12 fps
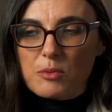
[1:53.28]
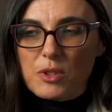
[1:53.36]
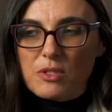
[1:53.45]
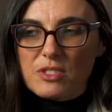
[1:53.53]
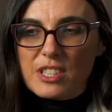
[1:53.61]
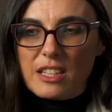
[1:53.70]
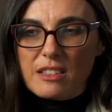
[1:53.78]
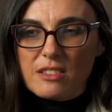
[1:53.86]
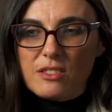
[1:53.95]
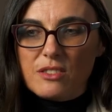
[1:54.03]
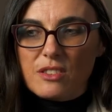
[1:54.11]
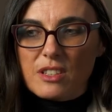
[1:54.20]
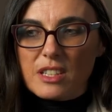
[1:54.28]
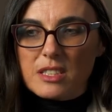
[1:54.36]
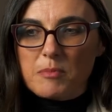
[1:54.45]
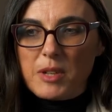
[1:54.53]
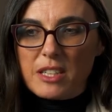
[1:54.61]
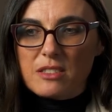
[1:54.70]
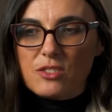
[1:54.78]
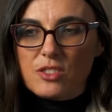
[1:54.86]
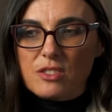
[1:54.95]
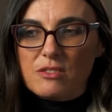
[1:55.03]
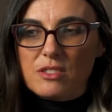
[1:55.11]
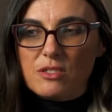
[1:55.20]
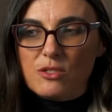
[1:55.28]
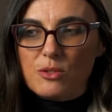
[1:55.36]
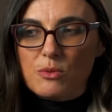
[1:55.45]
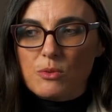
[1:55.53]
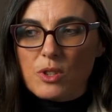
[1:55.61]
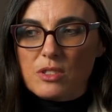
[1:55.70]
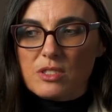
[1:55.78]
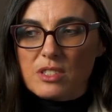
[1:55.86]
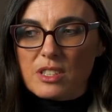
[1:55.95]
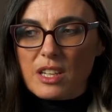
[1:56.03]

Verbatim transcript: We all tend to expect children to want